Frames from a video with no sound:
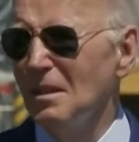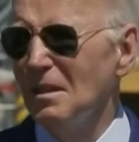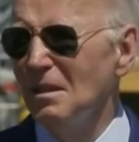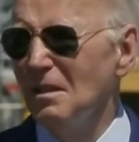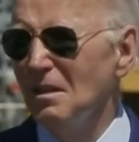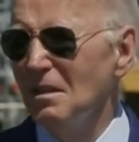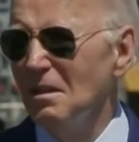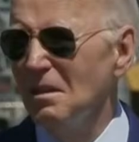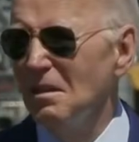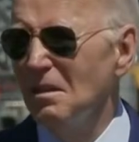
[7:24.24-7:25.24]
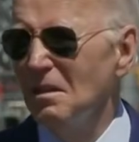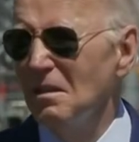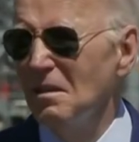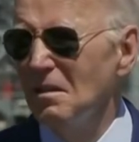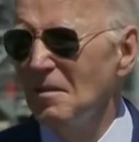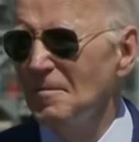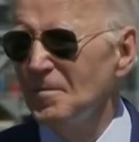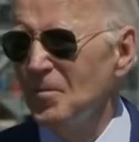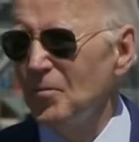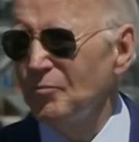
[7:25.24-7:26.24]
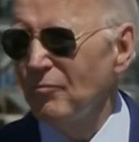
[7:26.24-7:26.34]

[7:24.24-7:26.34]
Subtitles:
(silence)